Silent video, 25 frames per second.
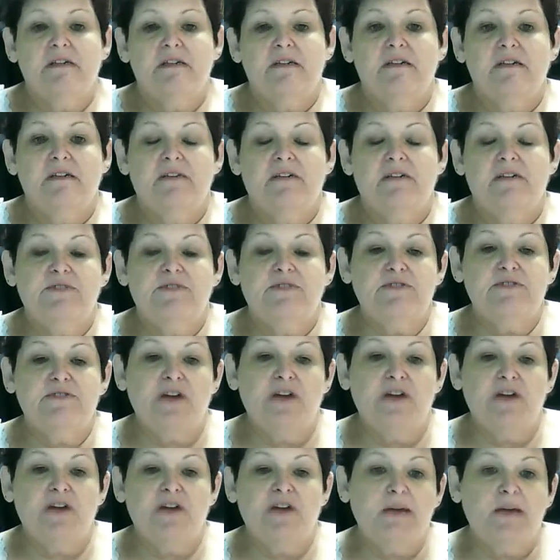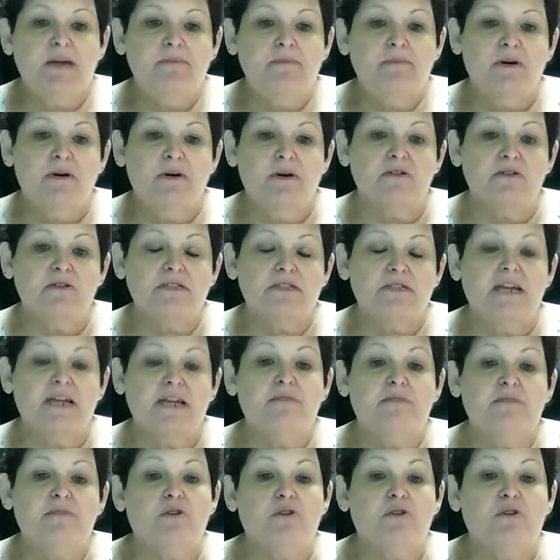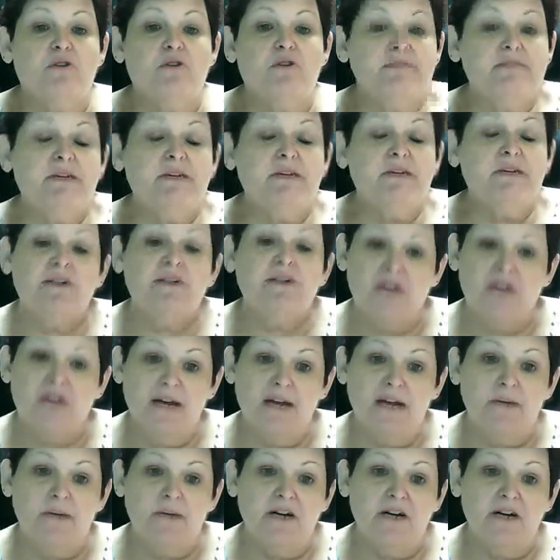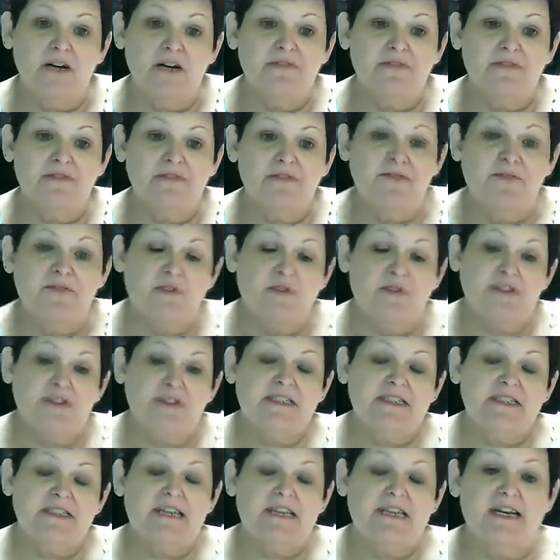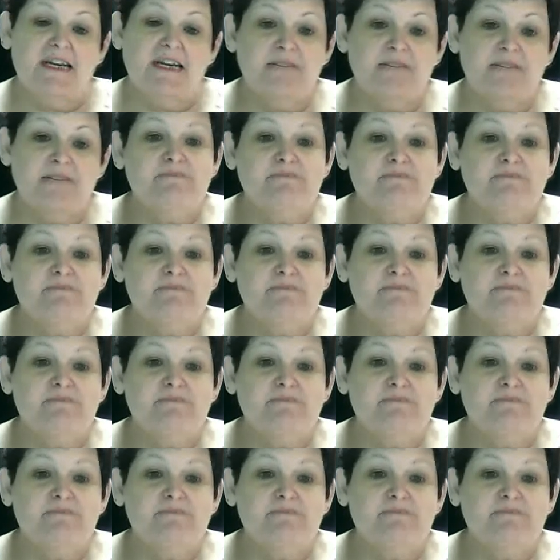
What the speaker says: if you saw my post, I am going to be a grandma for the first time.